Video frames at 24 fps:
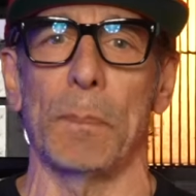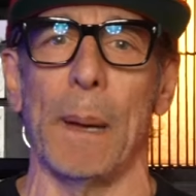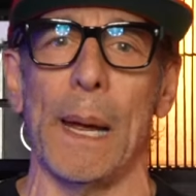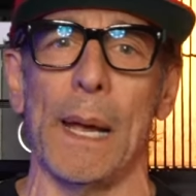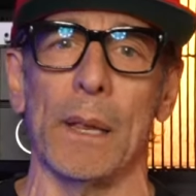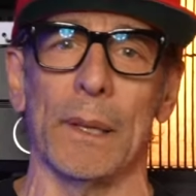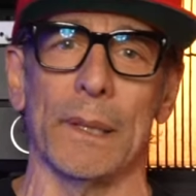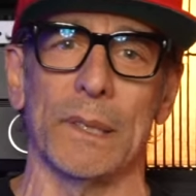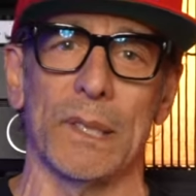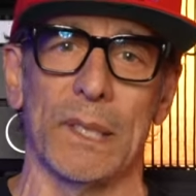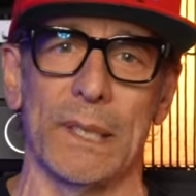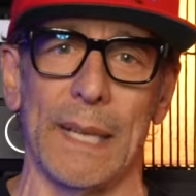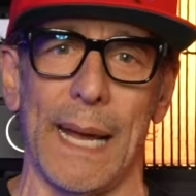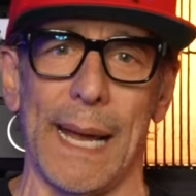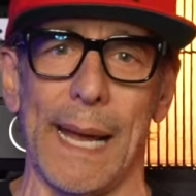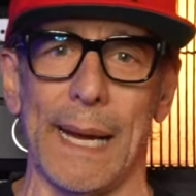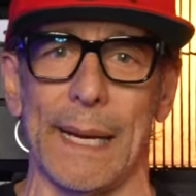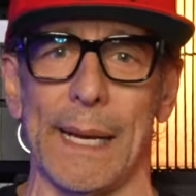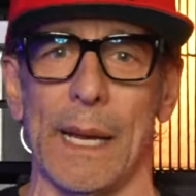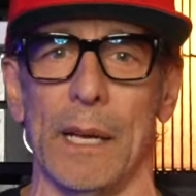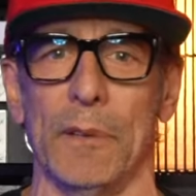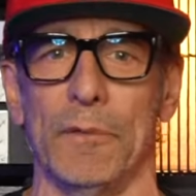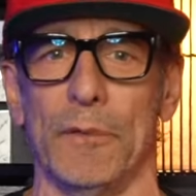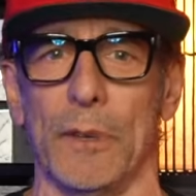balanced
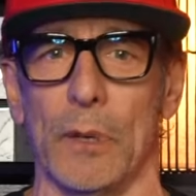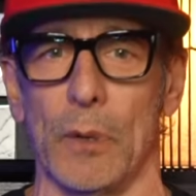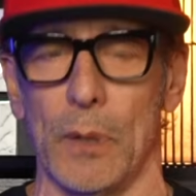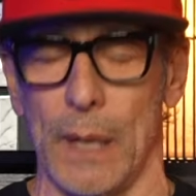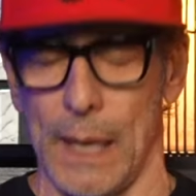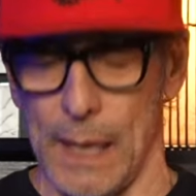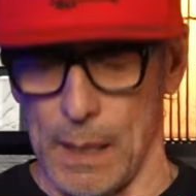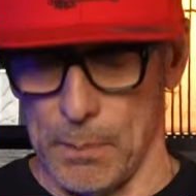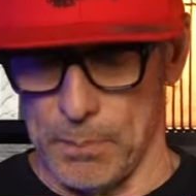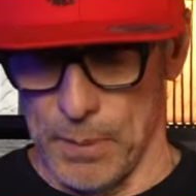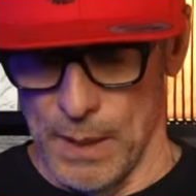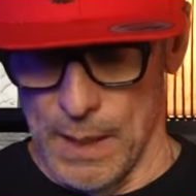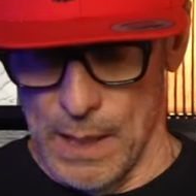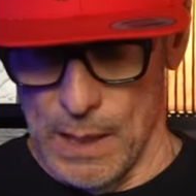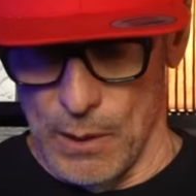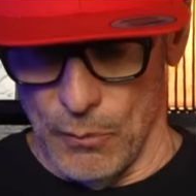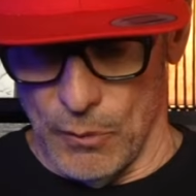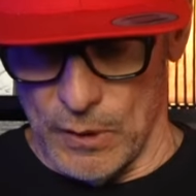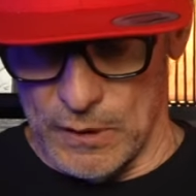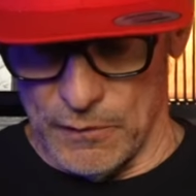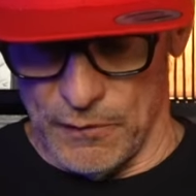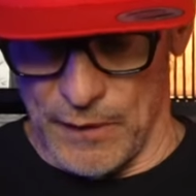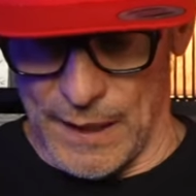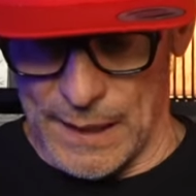DAC headphone amp
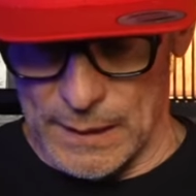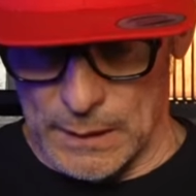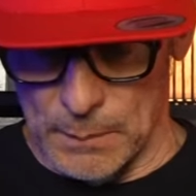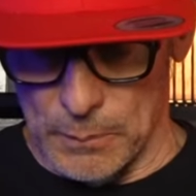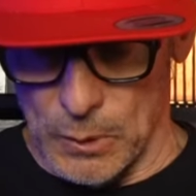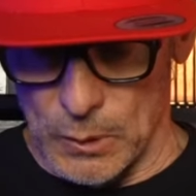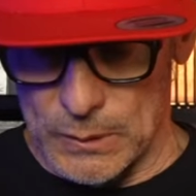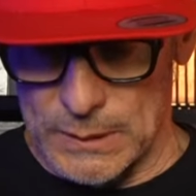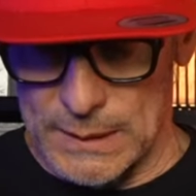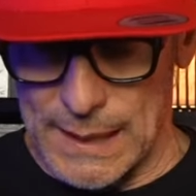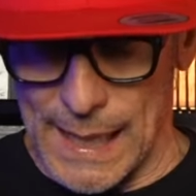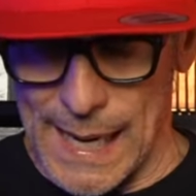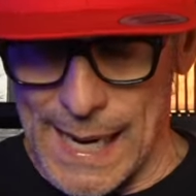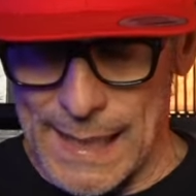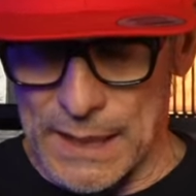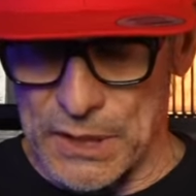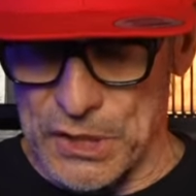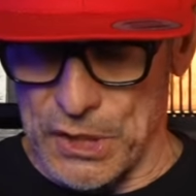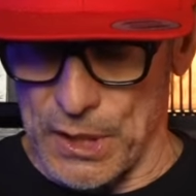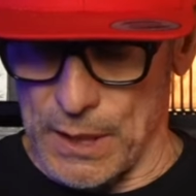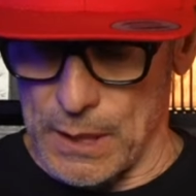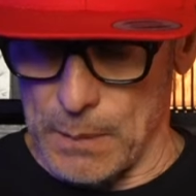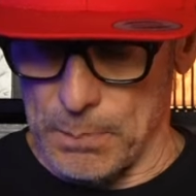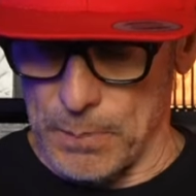with available DAC
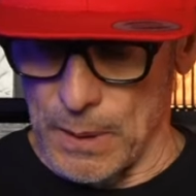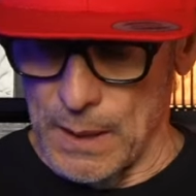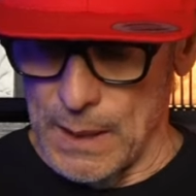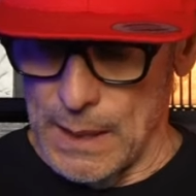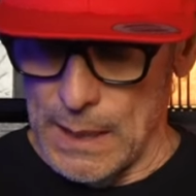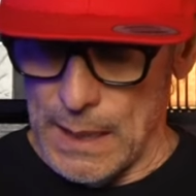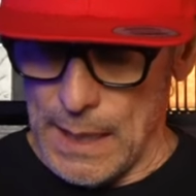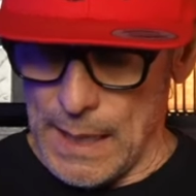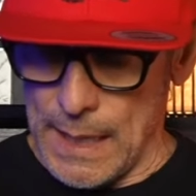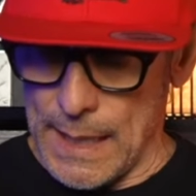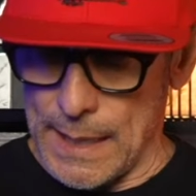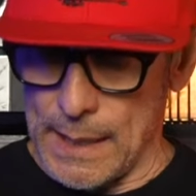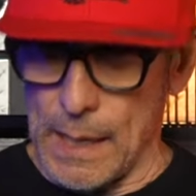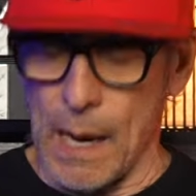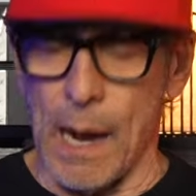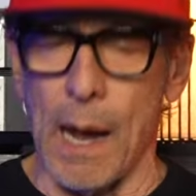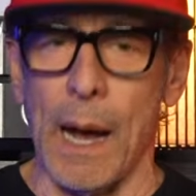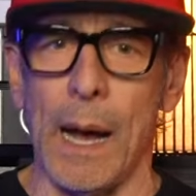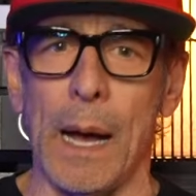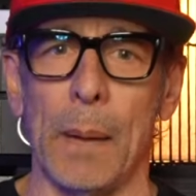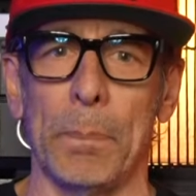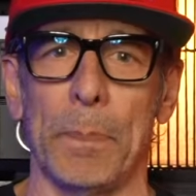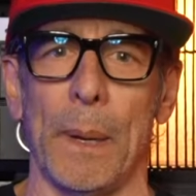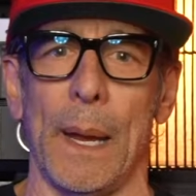chip and
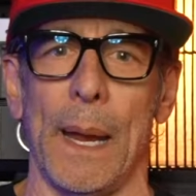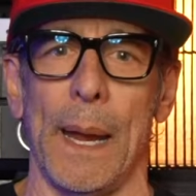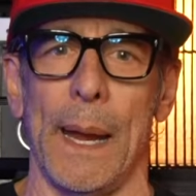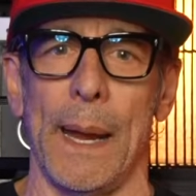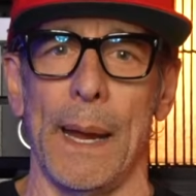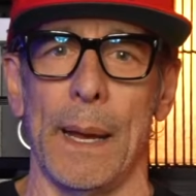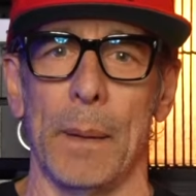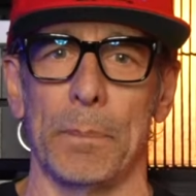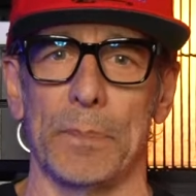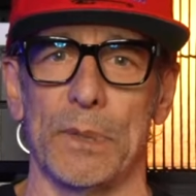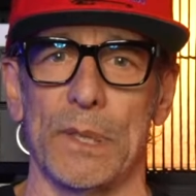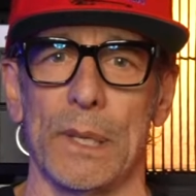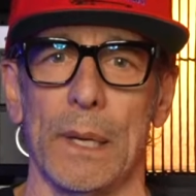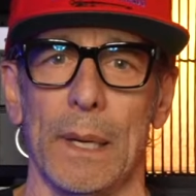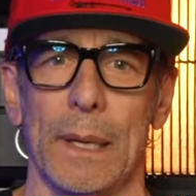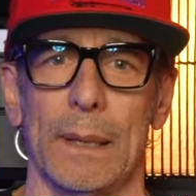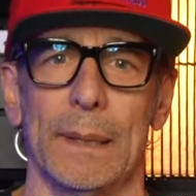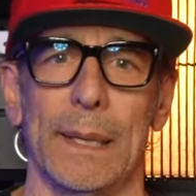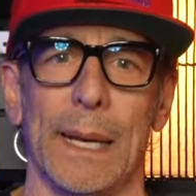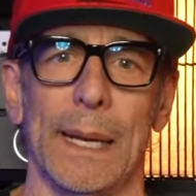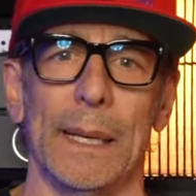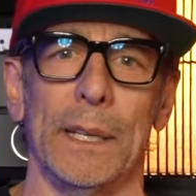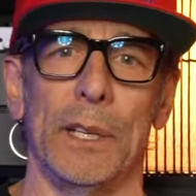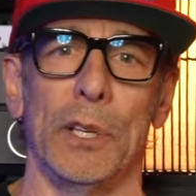op amps
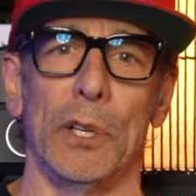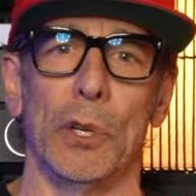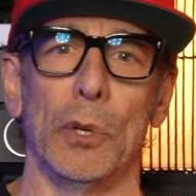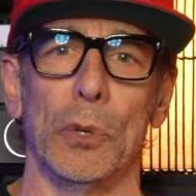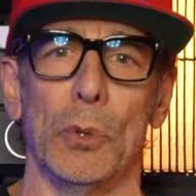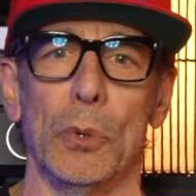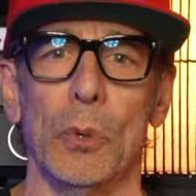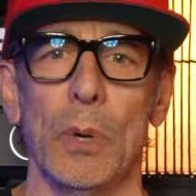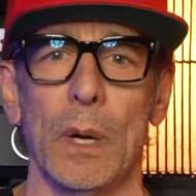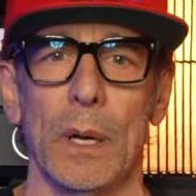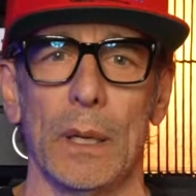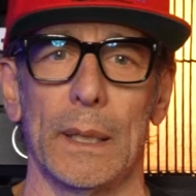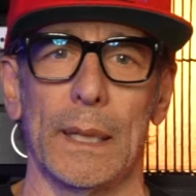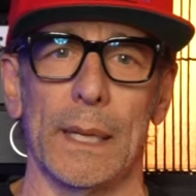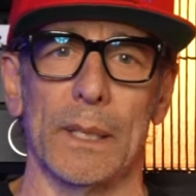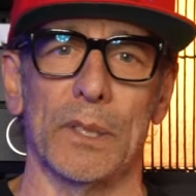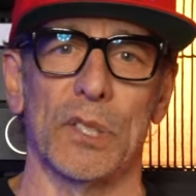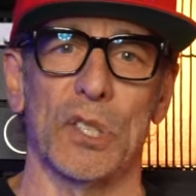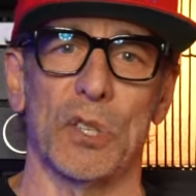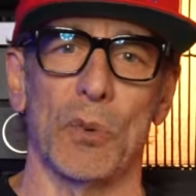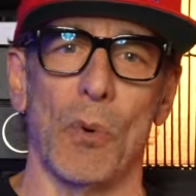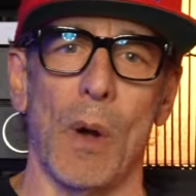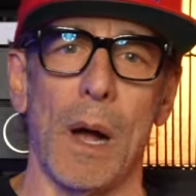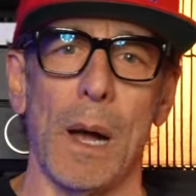that you can
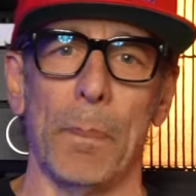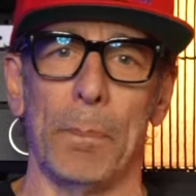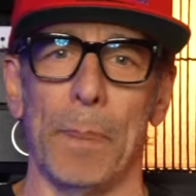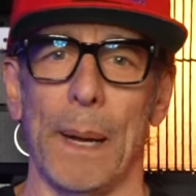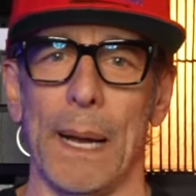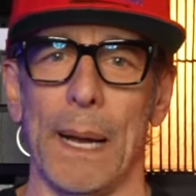swap